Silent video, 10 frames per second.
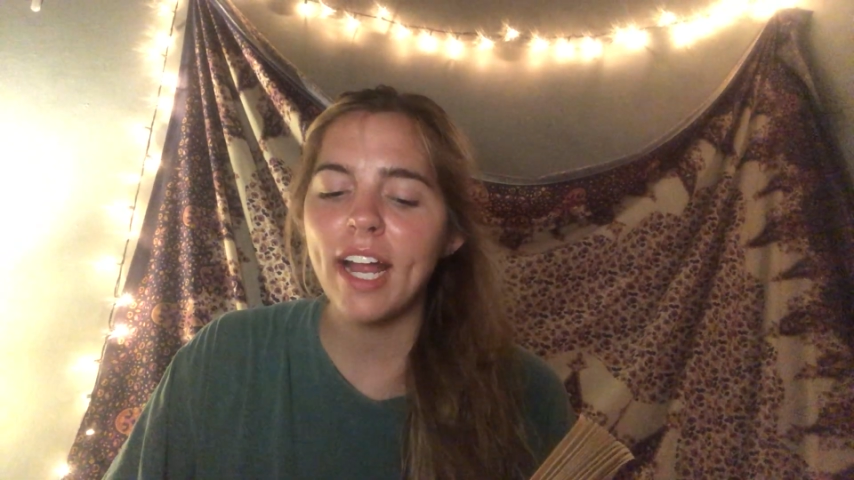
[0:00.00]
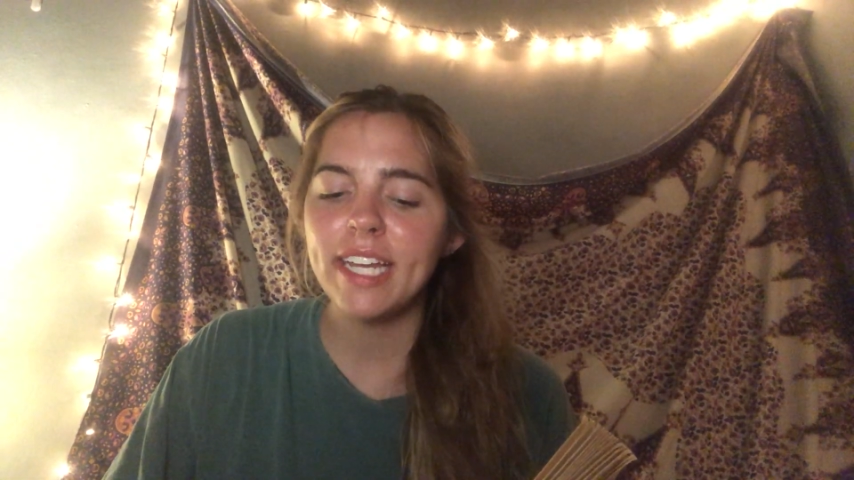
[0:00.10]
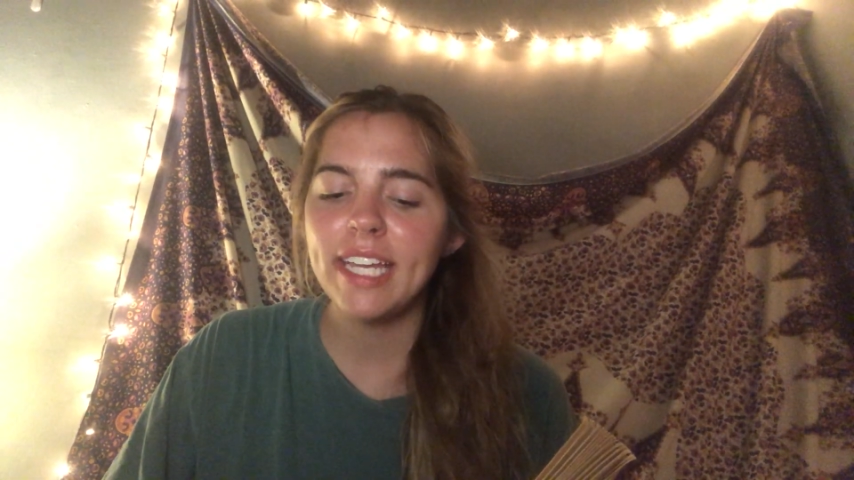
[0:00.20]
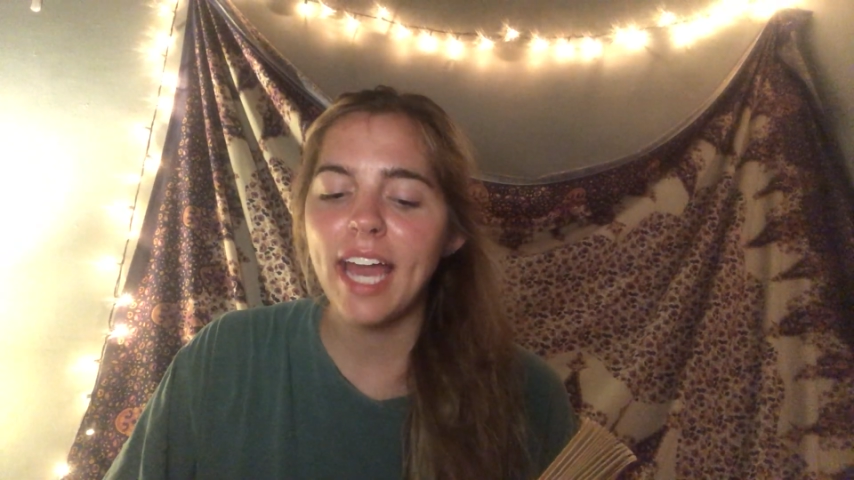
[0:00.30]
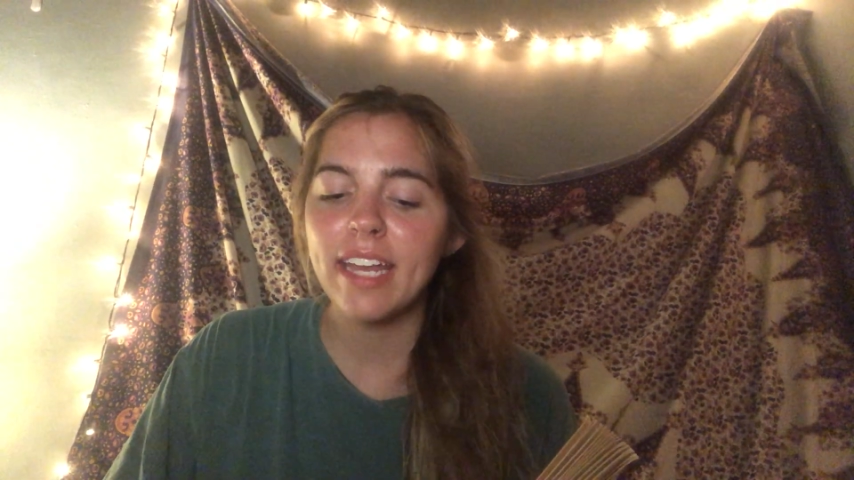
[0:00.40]

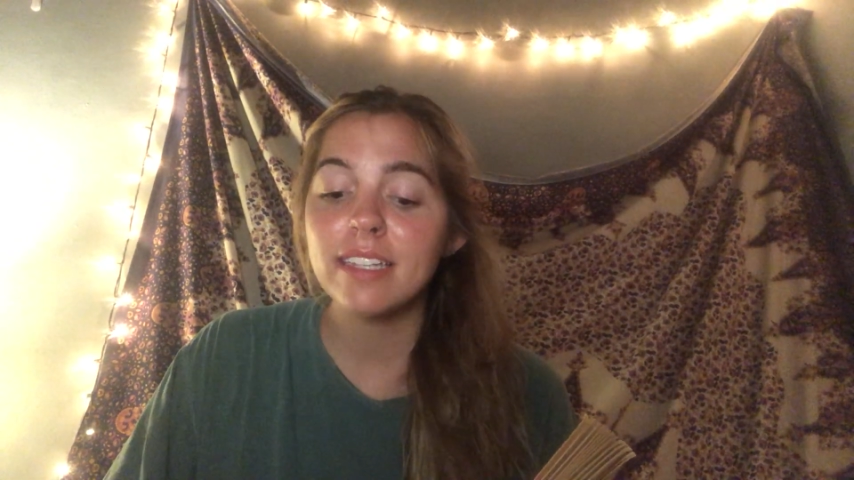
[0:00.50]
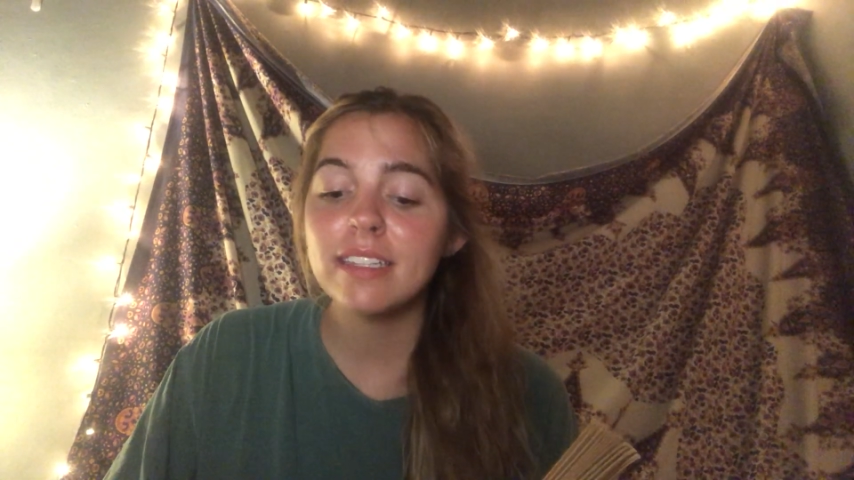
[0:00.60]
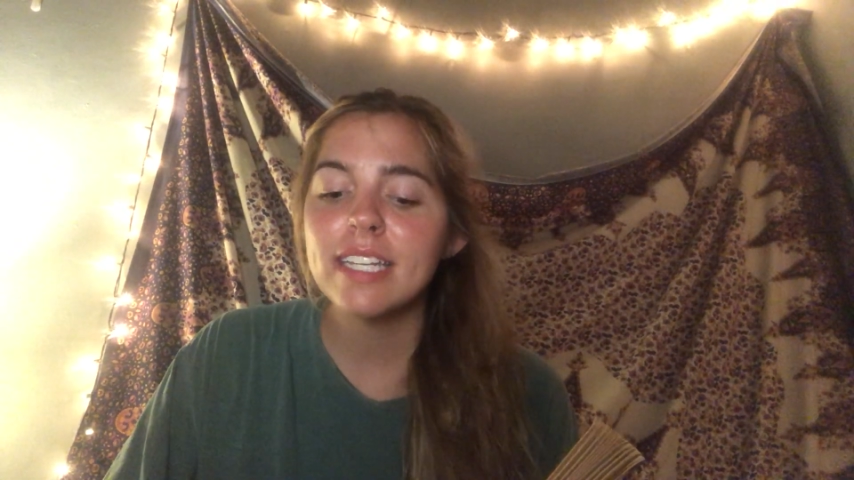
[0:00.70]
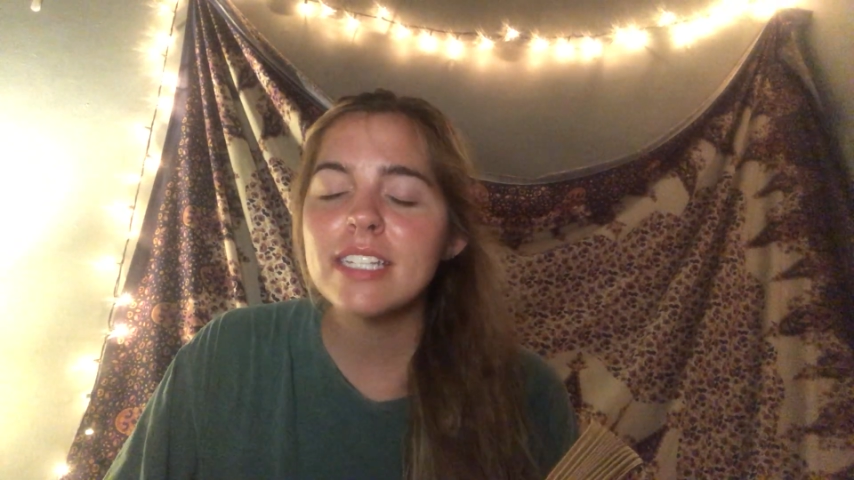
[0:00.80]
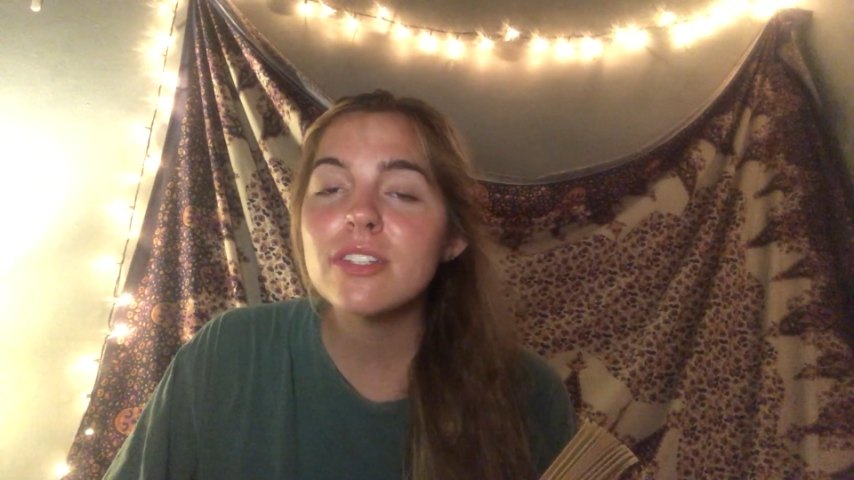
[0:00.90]
and he had a
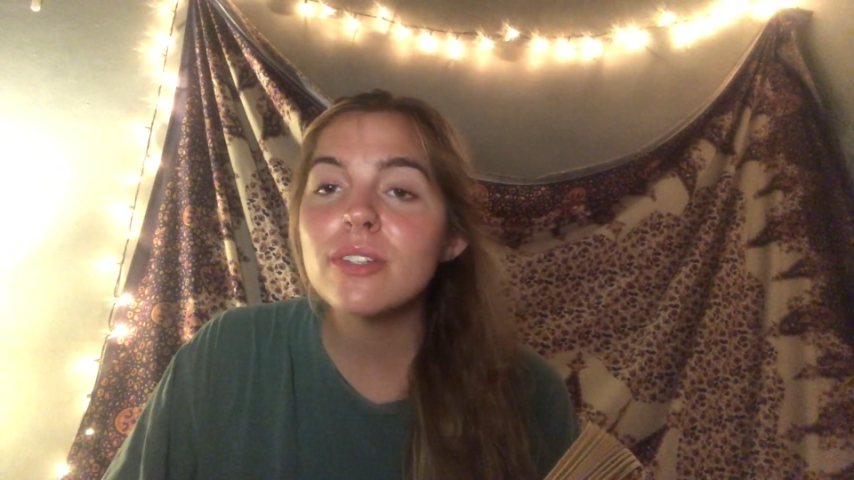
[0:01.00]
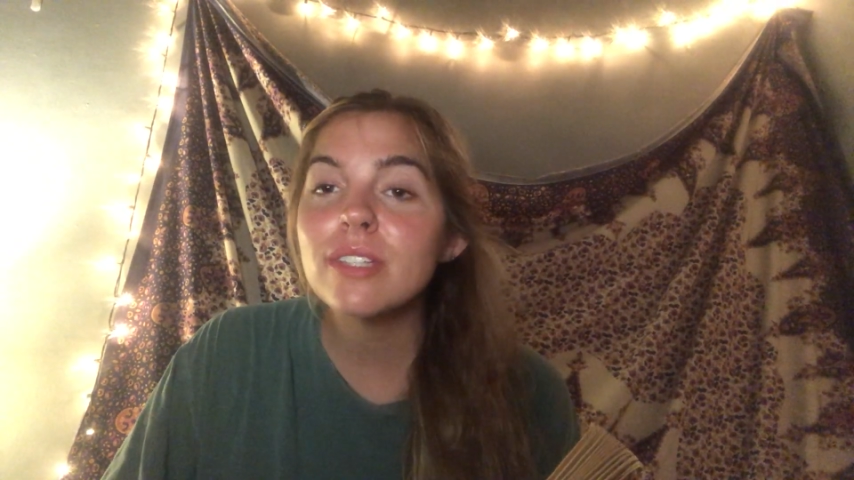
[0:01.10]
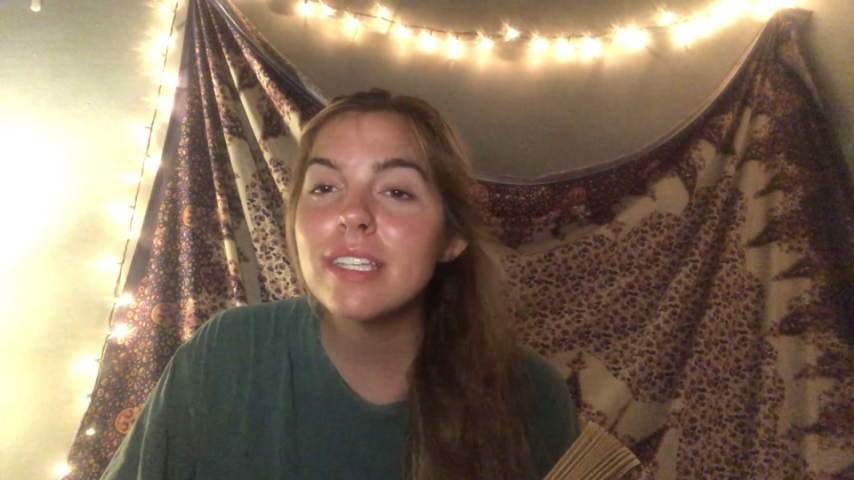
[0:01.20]
little